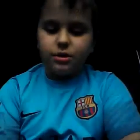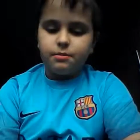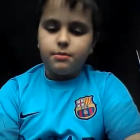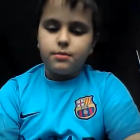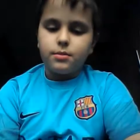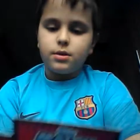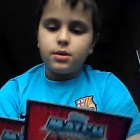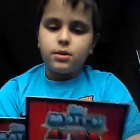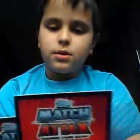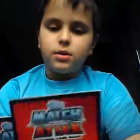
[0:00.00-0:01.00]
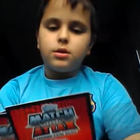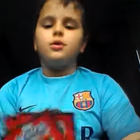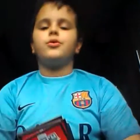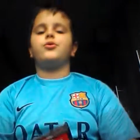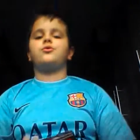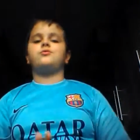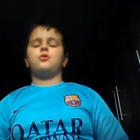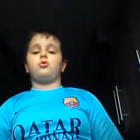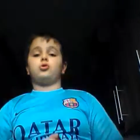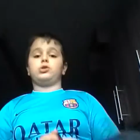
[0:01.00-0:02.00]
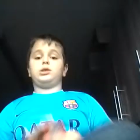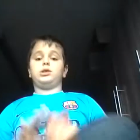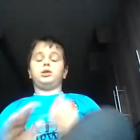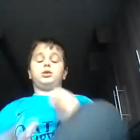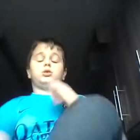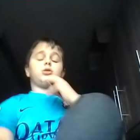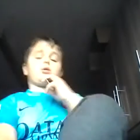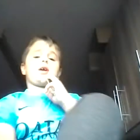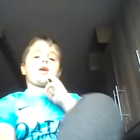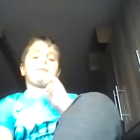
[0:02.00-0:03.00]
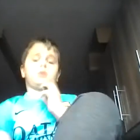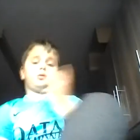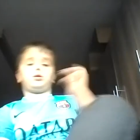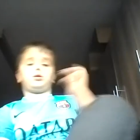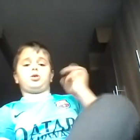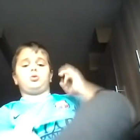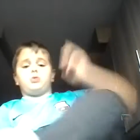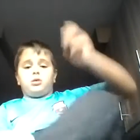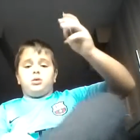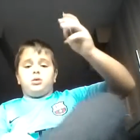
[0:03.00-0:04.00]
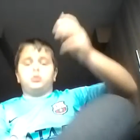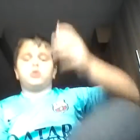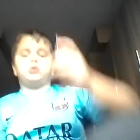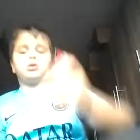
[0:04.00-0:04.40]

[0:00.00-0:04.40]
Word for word: him. Oh, these captains are so good. Just look